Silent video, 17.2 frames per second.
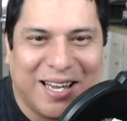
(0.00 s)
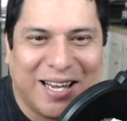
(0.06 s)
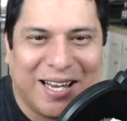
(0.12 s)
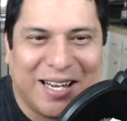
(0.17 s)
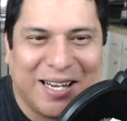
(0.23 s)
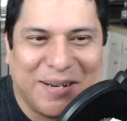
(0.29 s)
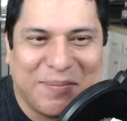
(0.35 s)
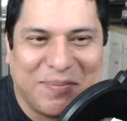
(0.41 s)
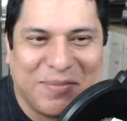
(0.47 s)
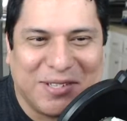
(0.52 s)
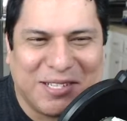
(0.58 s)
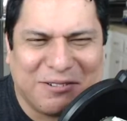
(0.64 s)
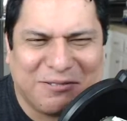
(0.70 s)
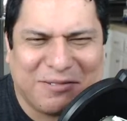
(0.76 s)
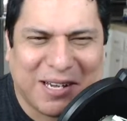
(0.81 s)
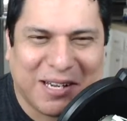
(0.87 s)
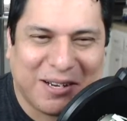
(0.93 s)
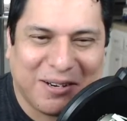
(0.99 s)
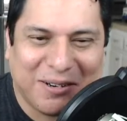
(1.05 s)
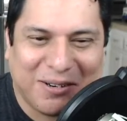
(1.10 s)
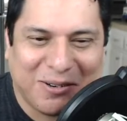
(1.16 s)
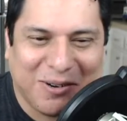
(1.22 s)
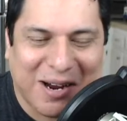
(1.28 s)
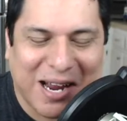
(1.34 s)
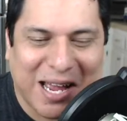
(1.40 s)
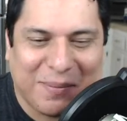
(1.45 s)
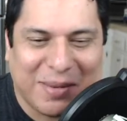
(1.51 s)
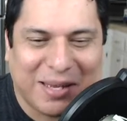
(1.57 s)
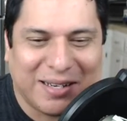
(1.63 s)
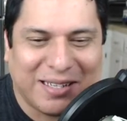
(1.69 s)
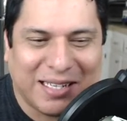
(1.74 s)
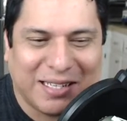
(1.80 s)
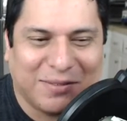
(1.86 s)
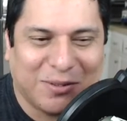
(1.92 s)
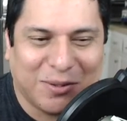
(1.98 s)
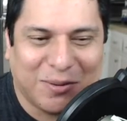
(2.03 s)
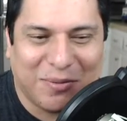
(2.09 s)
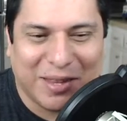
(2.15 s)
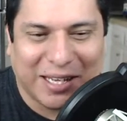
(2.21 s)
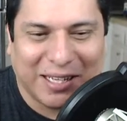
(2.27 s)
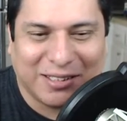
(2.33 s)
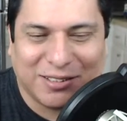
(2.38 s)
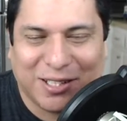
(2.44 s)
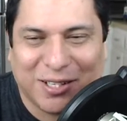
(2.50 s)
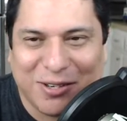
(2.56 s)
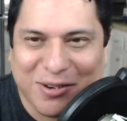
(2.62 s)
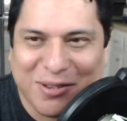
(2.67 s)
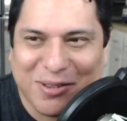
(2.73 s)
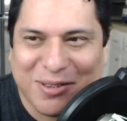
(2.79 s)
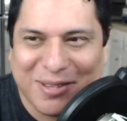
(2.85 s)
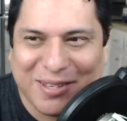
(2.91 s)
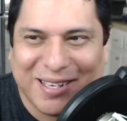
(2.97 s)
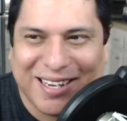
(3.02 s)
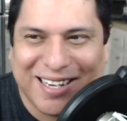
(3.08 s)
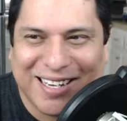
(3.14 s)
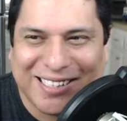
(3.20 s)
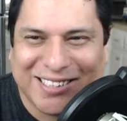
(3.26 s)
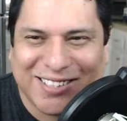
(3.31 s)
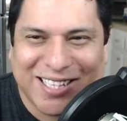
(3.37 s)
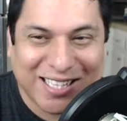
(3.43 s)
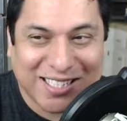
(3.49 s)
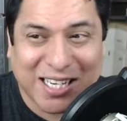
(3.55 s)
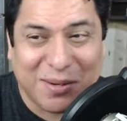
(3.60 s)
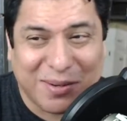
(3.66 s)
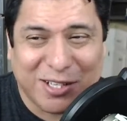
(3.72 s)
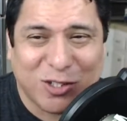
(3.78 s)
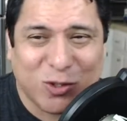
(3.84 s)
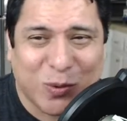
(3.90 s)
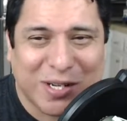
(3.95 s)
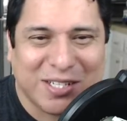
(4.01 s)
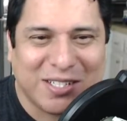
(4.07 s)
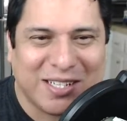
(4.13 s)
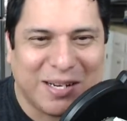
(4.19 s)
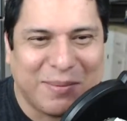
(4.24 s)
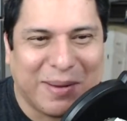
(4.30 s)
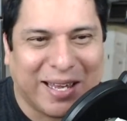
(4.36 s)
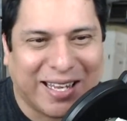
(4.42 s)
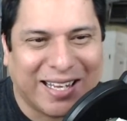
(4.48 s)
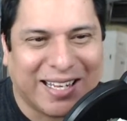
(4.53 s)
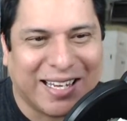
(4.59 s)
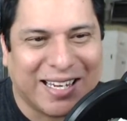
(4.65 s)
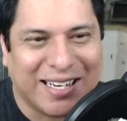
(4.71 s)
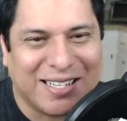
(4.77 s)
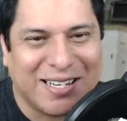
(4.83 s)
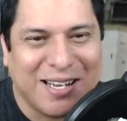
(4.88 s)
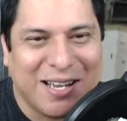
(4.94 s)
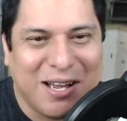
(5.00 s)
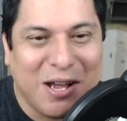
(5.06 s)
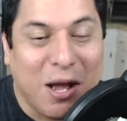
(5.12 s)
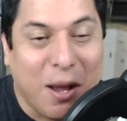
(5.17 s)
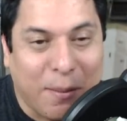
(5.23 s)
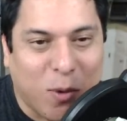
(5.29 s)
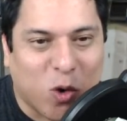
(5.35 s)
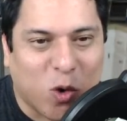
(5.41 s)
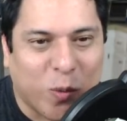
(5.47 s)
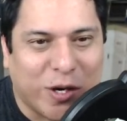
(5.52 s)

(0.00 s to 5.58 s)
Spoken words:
to fight crime and evil things on Earth. So that's going to be a twist in making it more